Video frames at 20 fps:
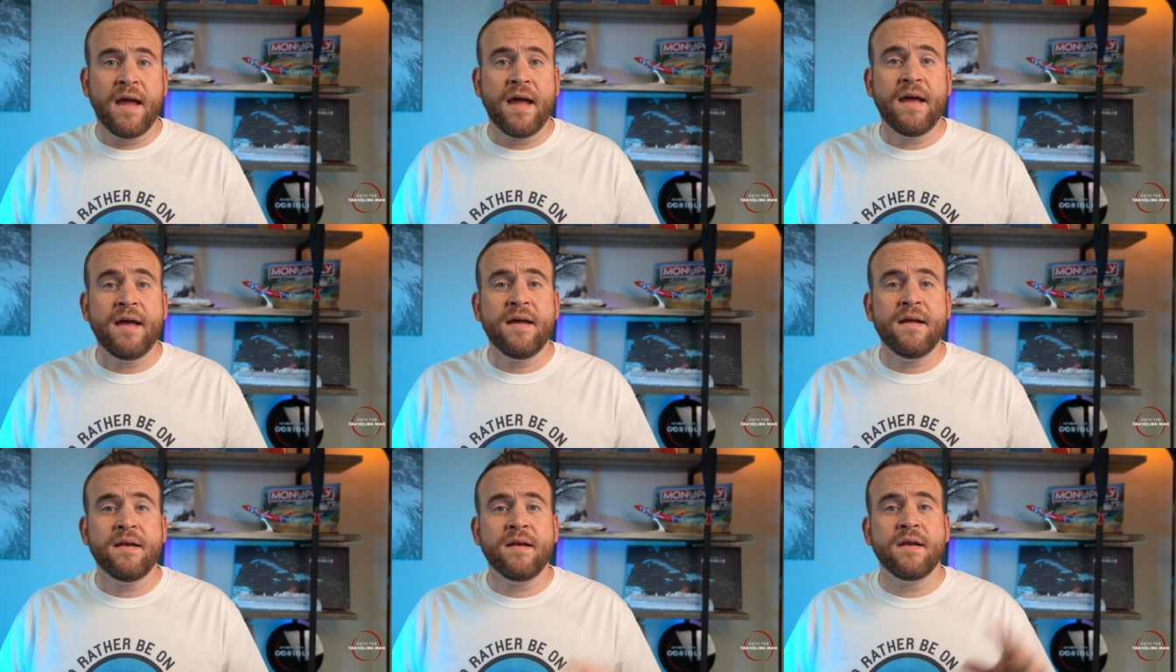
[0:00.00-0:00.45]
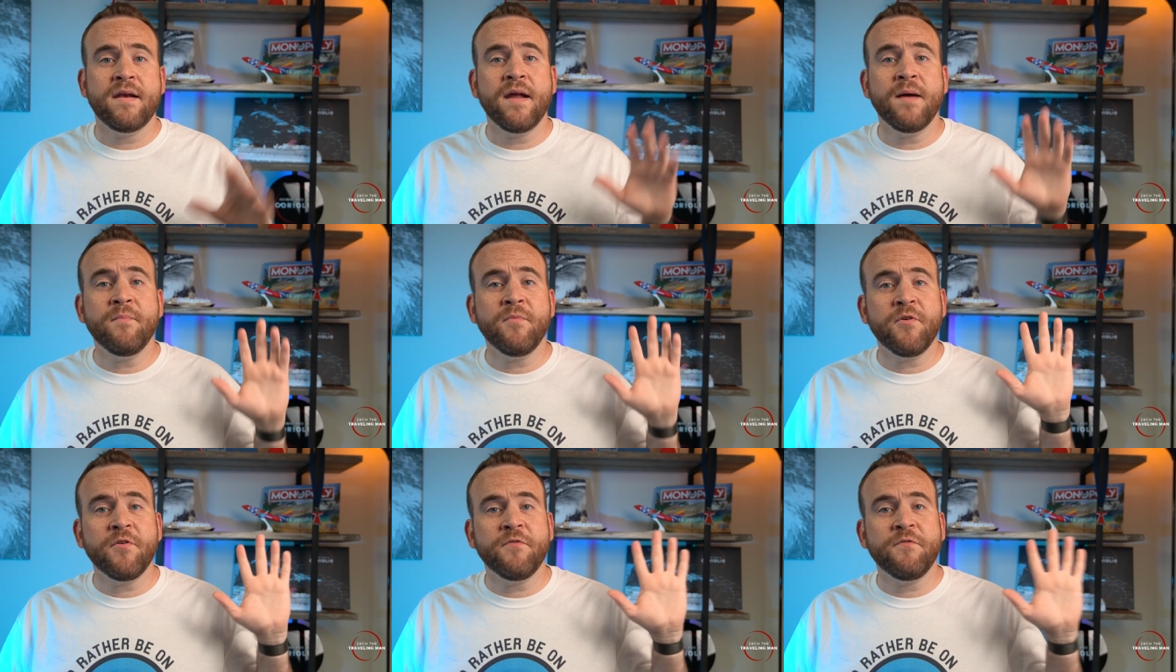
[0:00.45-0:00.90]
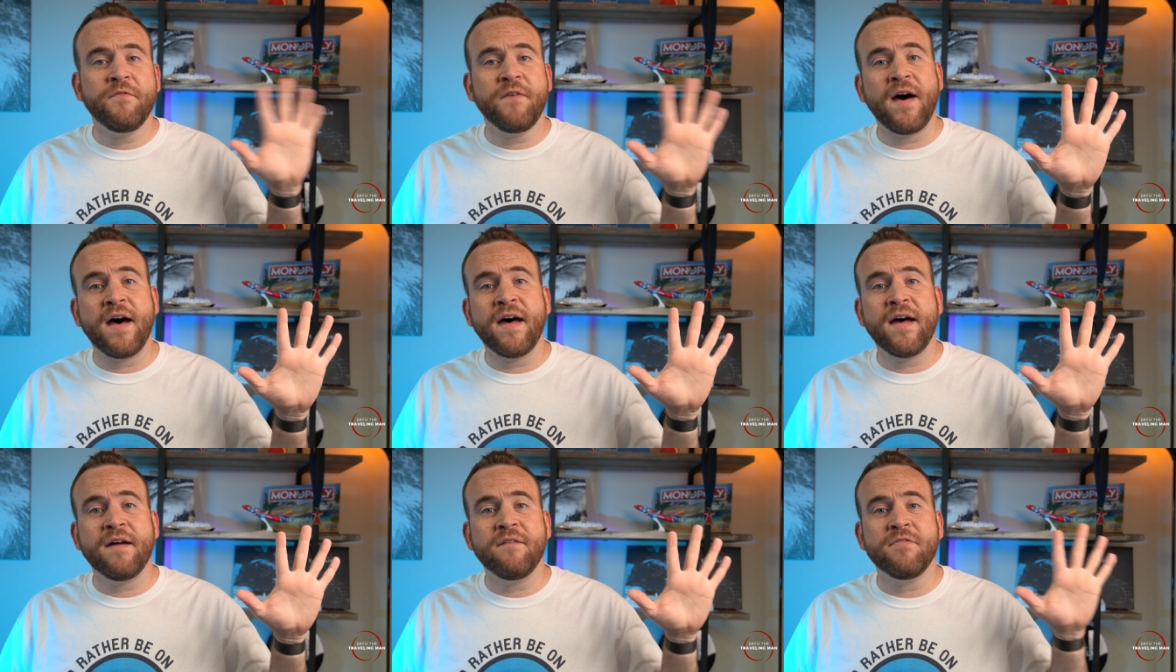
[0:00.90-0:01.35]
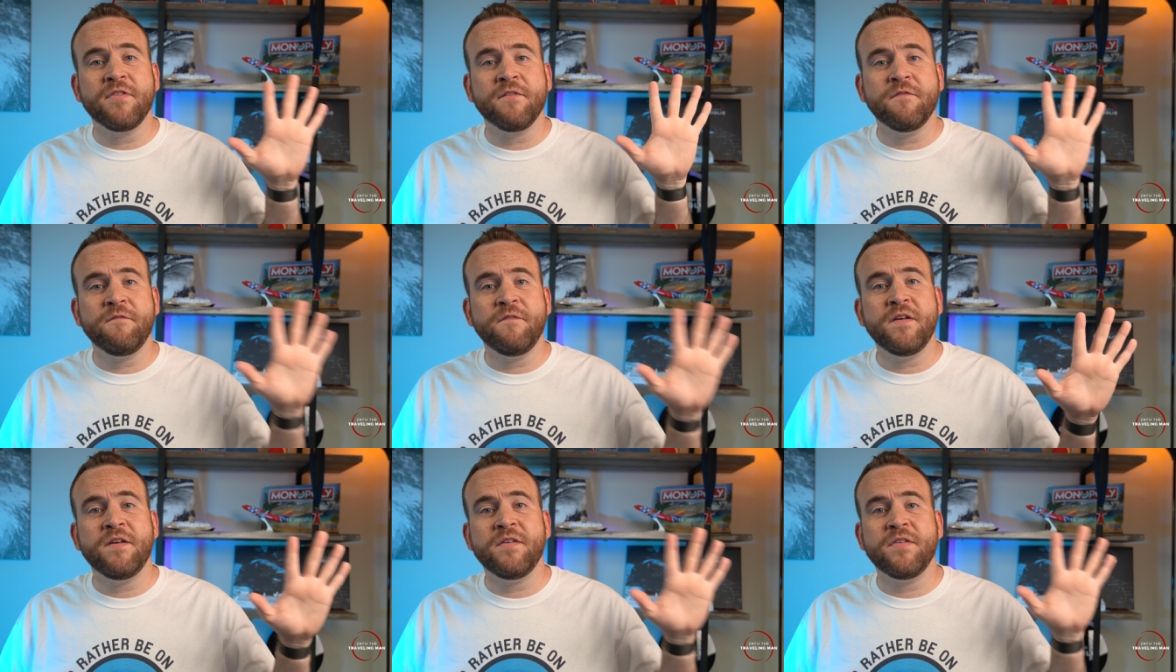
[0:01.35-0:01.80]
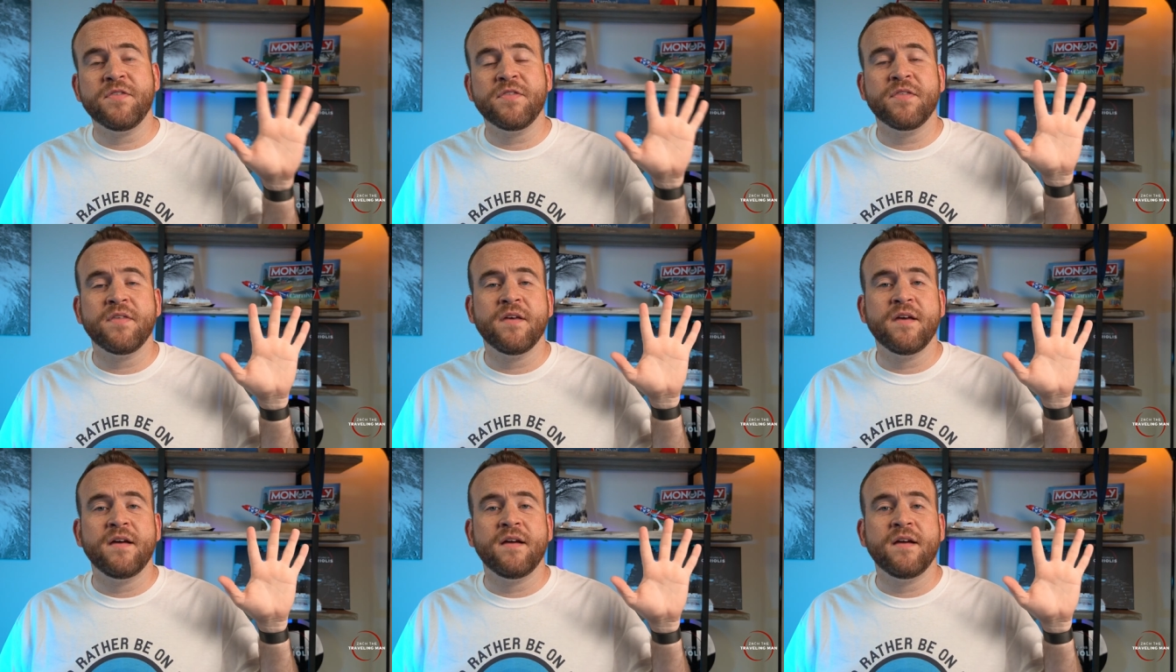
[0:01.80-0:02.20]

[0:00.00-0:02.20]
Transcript: And number five, the fifth